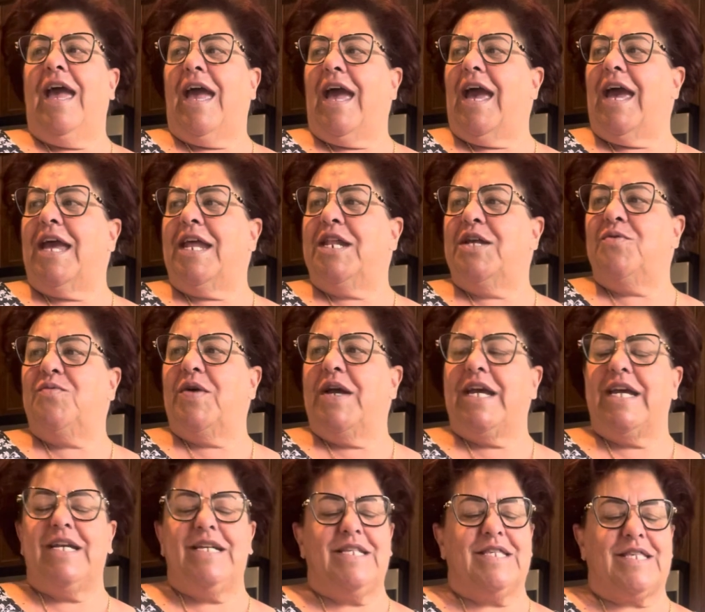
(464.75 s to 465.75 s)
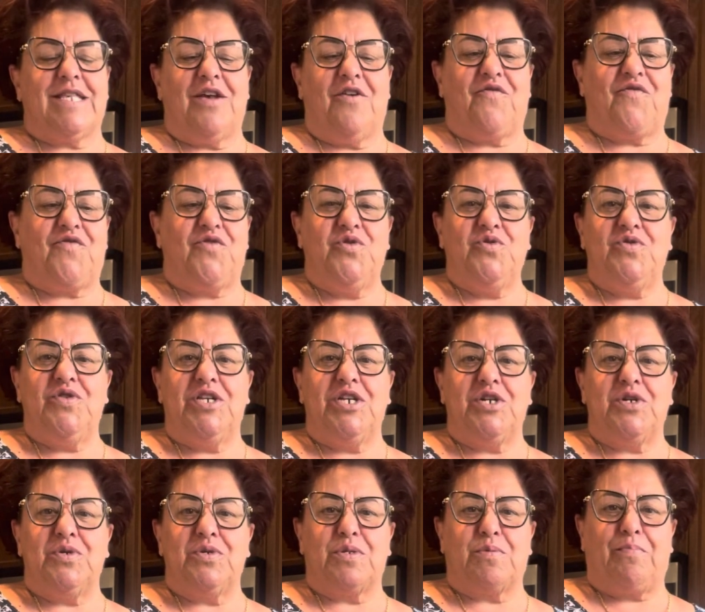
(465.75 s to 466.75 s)
Anyways, a few
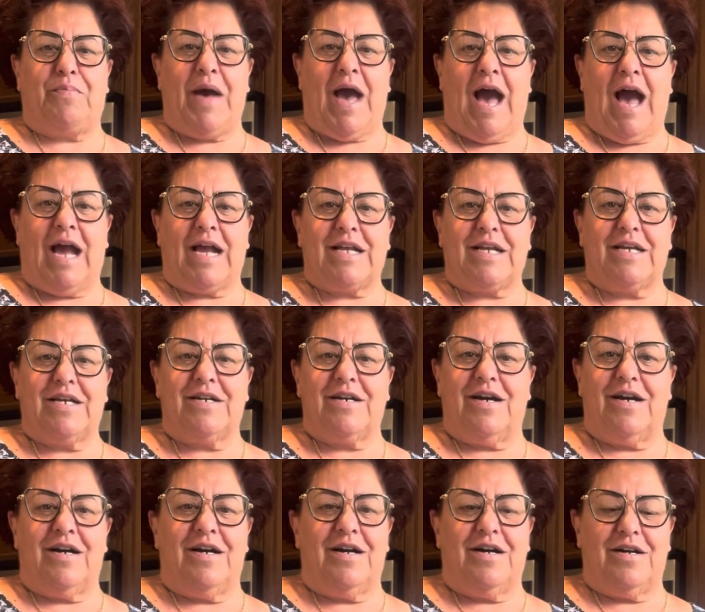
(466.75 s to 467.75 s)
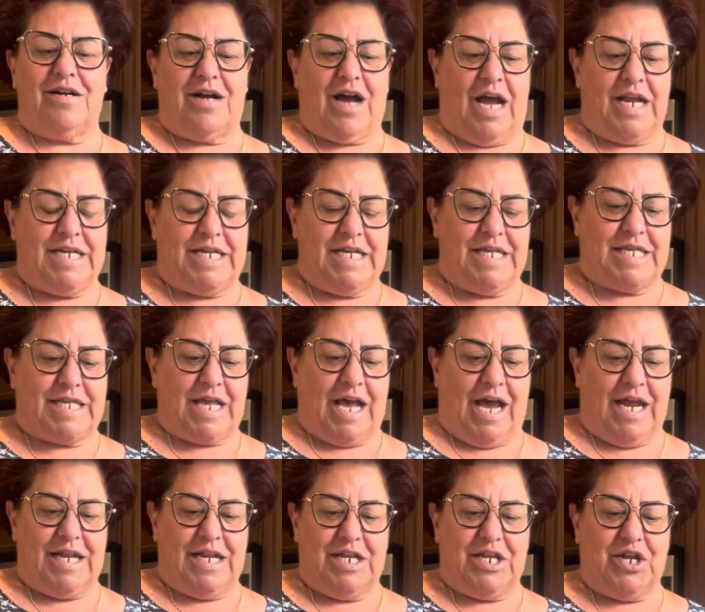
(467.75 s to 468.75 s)
years back, I
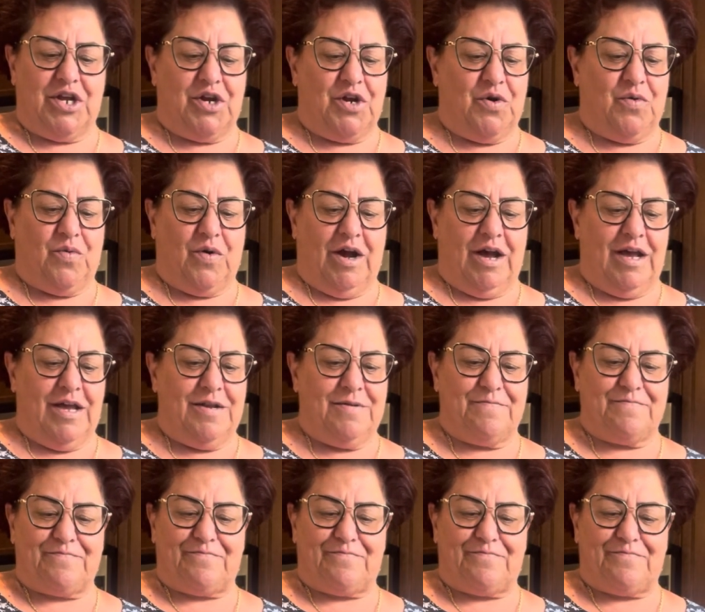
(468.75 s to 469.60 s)
decided, you know what?